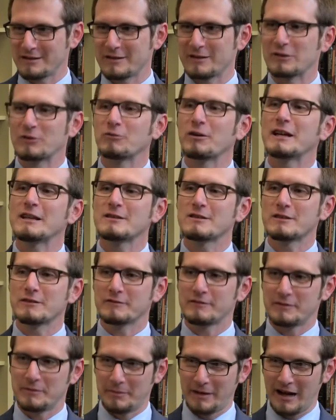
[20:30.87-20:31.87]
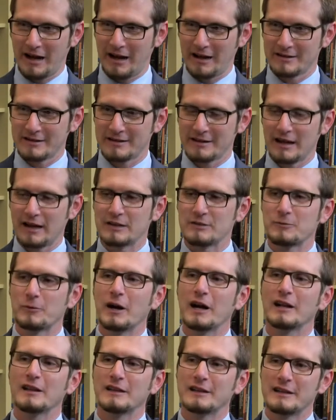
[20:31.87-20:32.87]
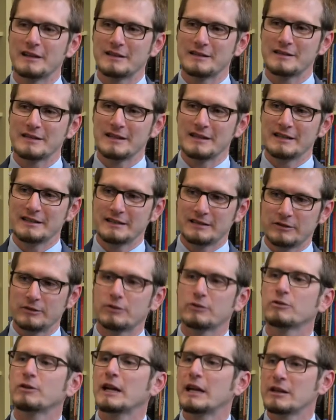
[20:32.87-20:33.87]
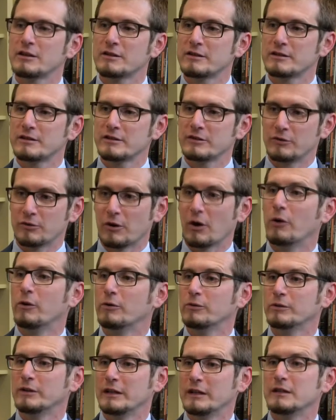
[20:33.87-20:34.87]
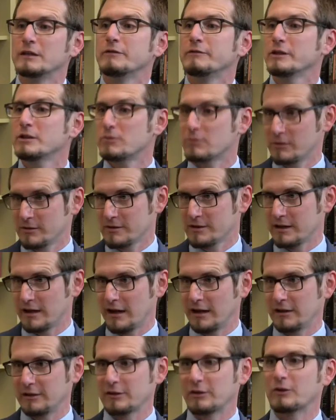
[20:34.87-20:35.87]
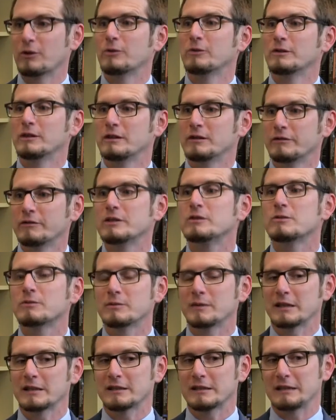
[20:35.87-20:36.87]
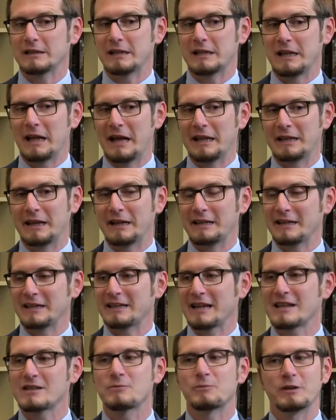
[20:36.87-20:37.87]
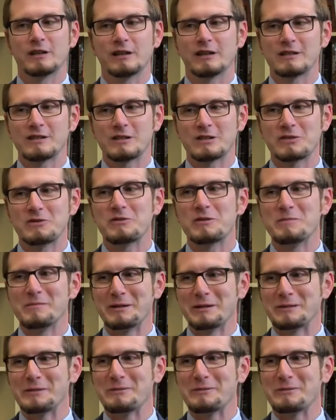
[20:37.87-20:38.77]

the greats of the past, as well as to create your own individual style, your own individual method, and I think that's where it gets extremely